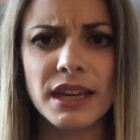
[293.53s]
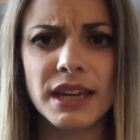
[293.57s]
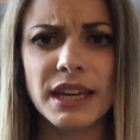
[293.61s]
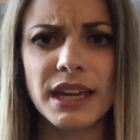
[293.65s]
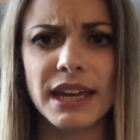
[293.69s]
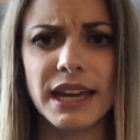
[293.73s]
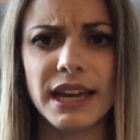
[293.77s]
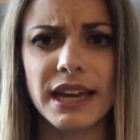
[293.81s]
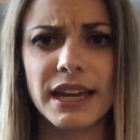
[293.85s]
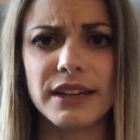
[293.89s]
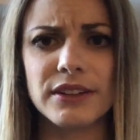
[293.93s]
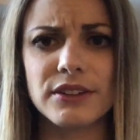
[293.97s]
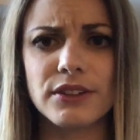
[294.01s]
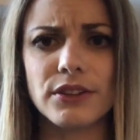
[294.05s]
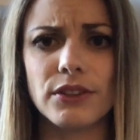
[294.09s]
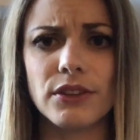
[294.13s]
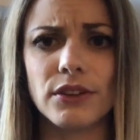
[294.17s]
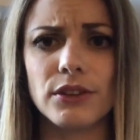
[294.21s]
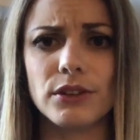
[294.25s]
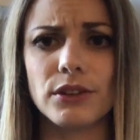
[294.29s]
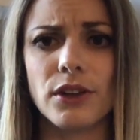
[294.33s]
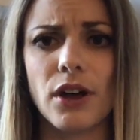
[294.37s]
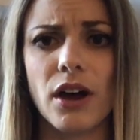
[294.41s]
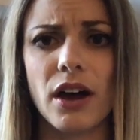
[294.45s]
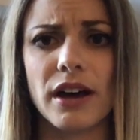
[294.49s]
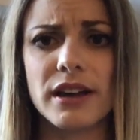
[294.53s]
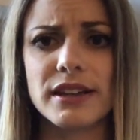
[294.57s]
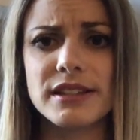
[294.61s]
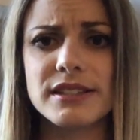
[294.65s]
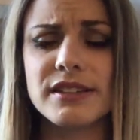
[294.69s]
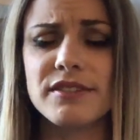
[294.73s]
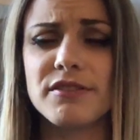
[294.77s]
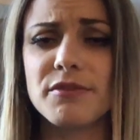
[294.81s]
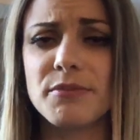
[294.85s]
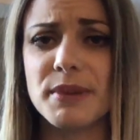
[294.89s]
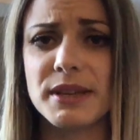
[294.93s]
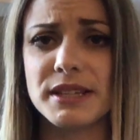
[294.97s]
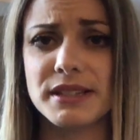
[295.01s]
And the laws
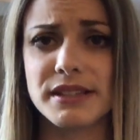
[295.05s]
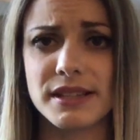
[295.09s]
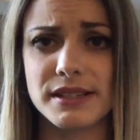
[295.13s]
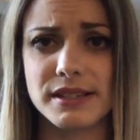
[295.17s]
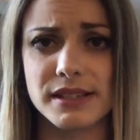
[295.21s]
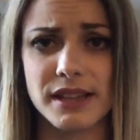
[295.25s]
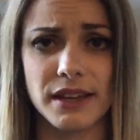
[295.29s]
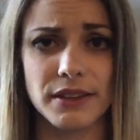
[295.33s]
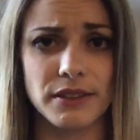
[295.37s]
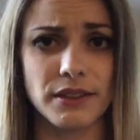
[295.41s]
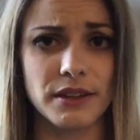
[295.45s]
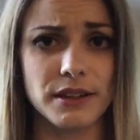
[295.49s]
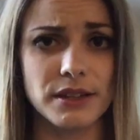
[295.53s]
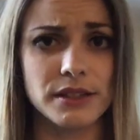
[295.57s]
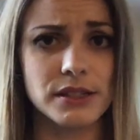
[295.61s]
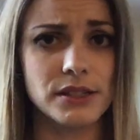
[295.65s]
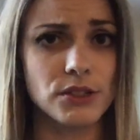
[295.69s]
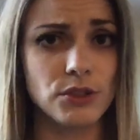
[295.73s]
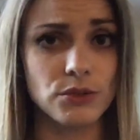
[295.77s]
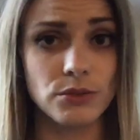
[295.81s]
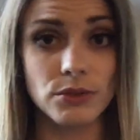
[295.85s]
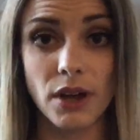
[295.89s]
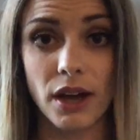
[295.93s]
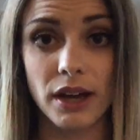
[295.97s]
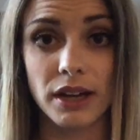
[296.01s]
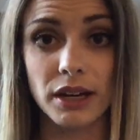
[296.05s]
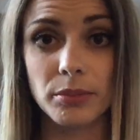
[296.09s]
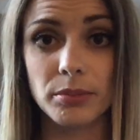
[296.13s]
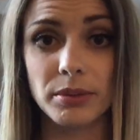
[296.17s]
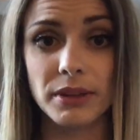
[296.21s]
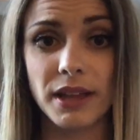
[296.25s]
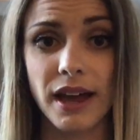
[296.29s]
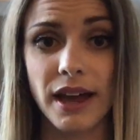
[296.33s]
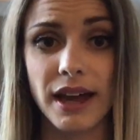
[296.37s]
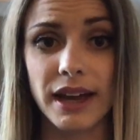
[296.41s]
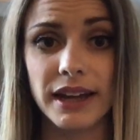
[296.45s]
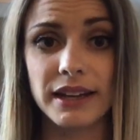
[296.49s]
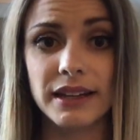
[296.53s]
of business ethics do not
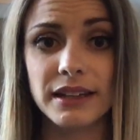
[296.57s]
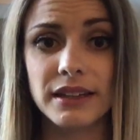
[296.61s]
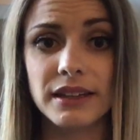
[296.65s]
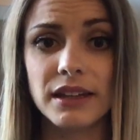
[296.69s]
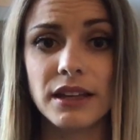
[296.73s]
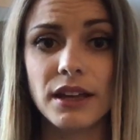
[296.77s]
apply.